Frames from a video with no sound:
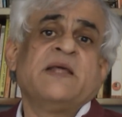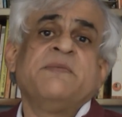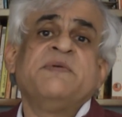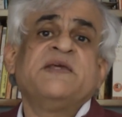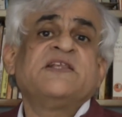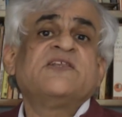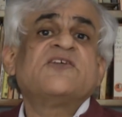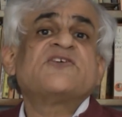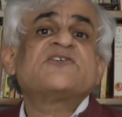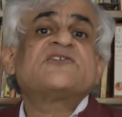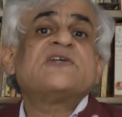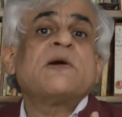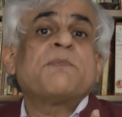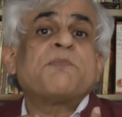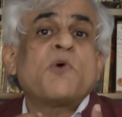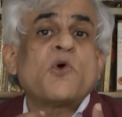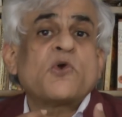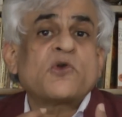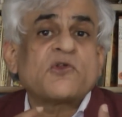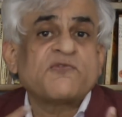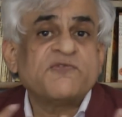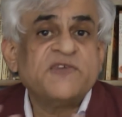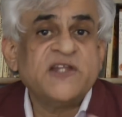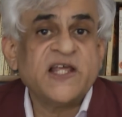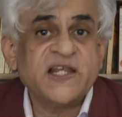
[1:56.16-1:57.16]
claiming the
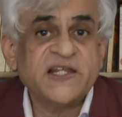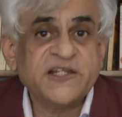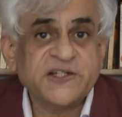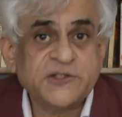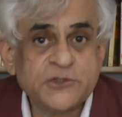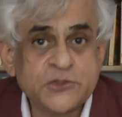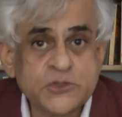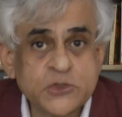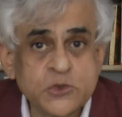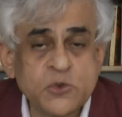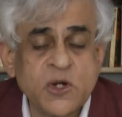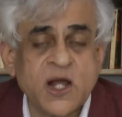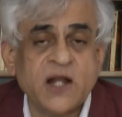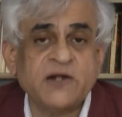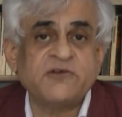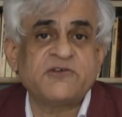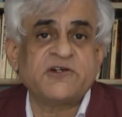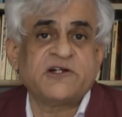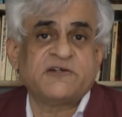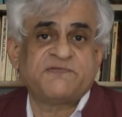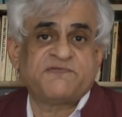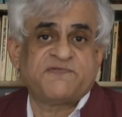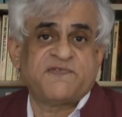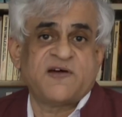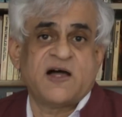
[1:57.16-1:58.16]
support of nearly
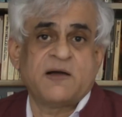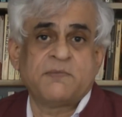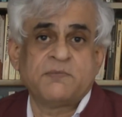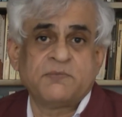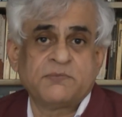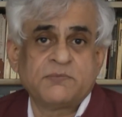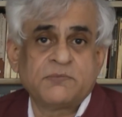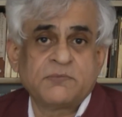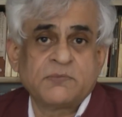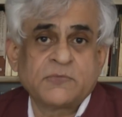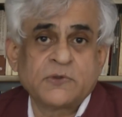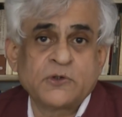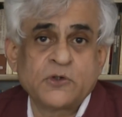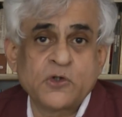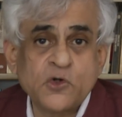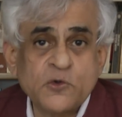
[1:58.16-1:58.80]
200 farm